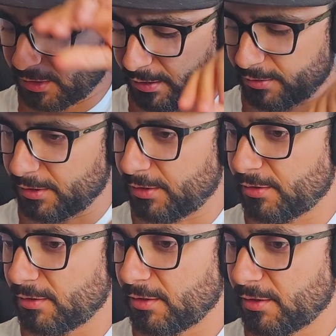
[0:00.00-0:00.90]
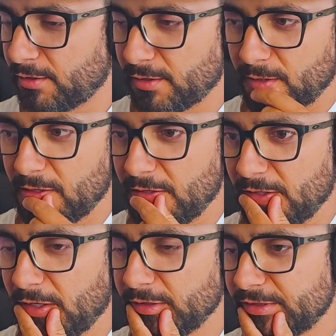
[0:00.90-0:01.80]
seconds in,
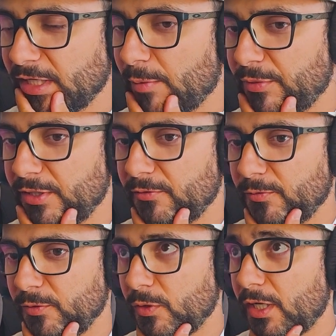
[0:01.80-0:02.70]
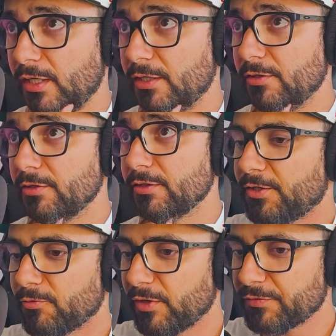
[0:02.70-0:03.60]
and then I'll stop it with what I hear.
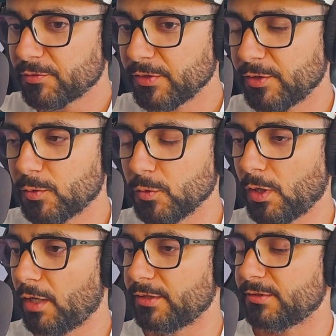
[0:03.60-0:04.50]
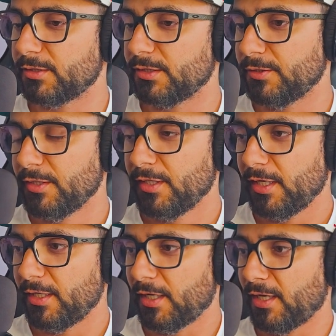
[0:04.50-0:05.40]
Their riffs are really cool, honestly.
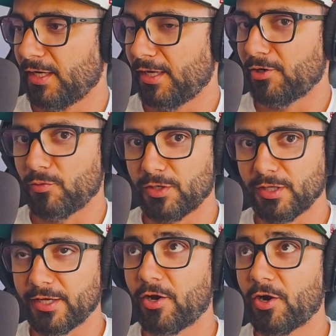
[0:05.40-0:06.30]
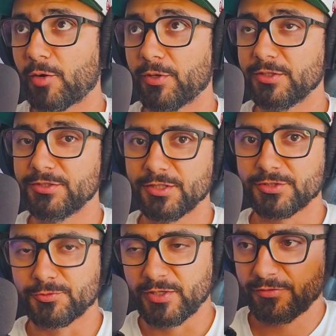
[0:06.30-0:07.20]
And I don't want to like harp on
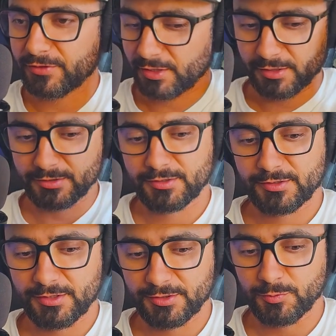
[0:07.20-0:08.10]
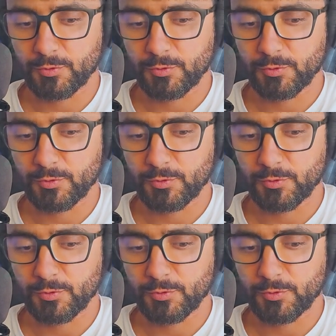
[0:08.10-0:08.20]
just riffs because it's